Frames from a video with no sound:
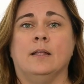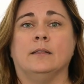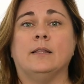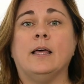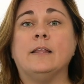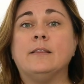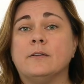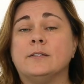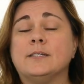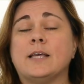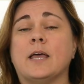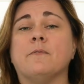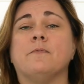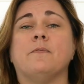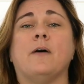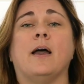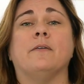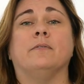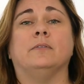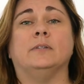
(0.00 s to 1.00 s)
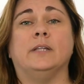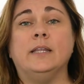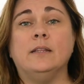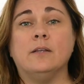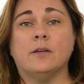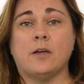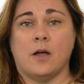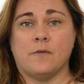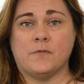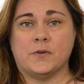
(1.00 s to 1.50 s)
Let the type 5 lead
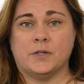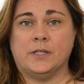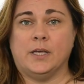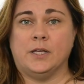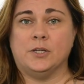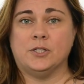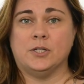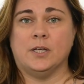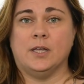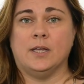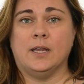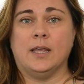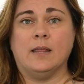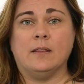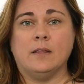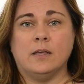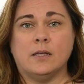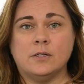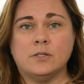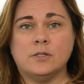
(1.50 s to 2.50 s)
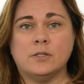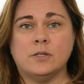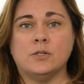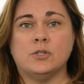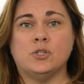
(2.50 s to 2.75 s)
the conversation in these